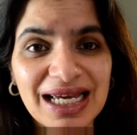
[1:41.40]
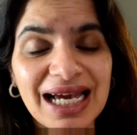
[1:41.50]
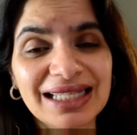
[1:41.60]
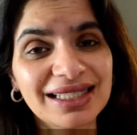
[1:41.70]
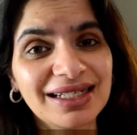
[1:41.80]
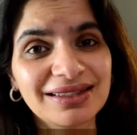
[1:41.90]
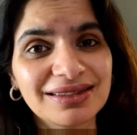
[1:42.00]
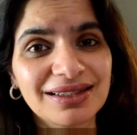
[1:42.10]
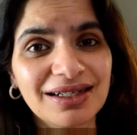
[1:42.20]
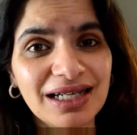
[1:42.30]
And
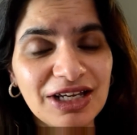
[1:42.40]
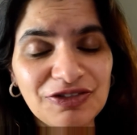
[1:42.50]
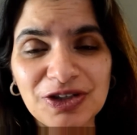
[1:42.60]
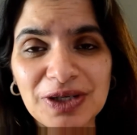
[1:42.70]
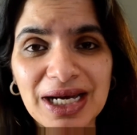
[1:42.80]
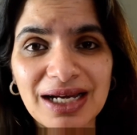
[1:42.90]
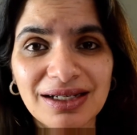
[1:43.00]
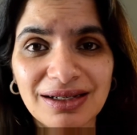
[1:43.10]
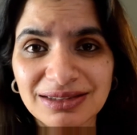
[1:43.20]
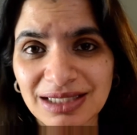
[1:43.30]
then if you add
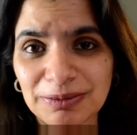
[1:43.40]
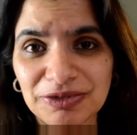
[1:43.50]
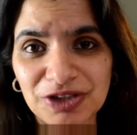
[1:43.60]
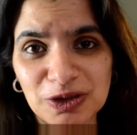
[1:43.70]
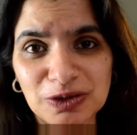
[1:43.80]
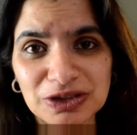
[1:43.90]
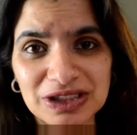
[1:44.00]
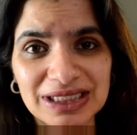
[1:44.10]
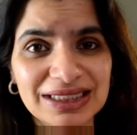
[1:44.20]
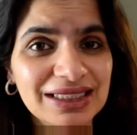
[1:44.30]
on top of your older
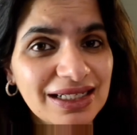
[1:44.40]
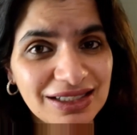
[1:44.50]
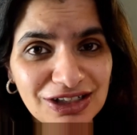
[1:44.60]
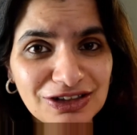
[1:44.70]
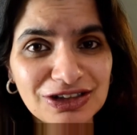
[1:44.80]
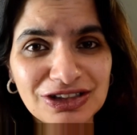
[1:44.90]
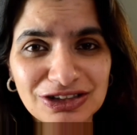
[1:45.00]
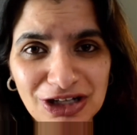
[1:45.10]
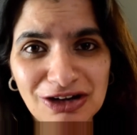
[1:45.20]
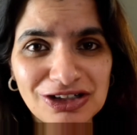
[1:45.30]
kid a younger
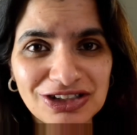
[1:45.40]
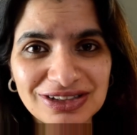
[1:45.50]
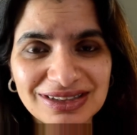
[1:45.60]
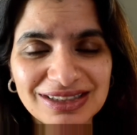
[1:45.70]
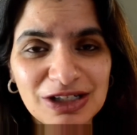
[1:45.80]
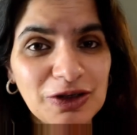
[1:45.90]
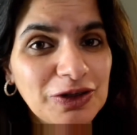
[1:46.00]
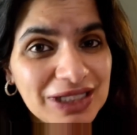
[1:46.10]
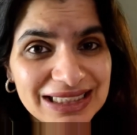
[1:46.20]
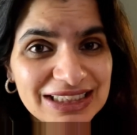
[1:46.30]
toddler or
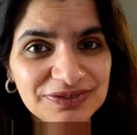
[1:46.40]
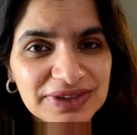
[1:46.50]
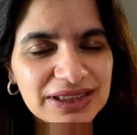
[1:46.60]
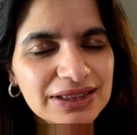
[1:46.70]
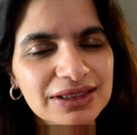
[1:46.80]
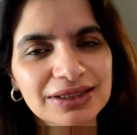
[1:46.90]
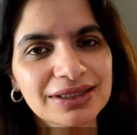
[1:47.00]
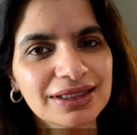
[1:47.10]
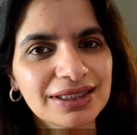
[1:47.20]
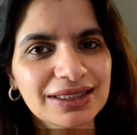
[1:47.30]
an infant,
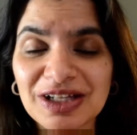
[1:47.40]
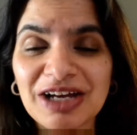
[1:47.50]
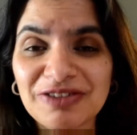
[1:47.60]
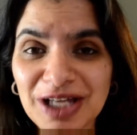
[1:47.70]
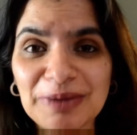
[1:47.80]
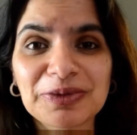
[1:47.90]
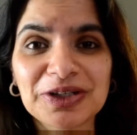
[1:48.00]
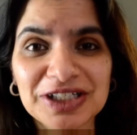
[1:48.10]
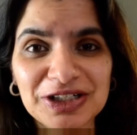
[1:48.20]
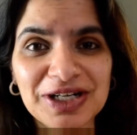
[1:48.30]
you'll have a lot more
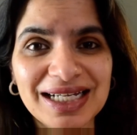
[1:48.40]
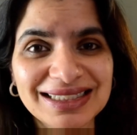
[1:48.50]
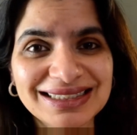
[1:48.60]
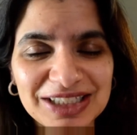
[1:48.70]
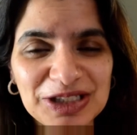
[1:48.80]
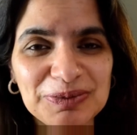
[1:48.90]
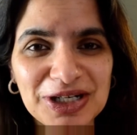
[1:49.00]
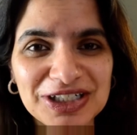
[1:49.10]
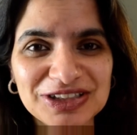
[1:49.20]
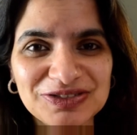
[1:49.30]
in your hands than you
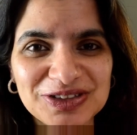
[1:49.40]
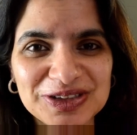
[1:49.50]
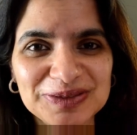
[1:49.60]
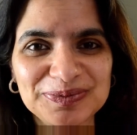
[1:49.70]
bargained for.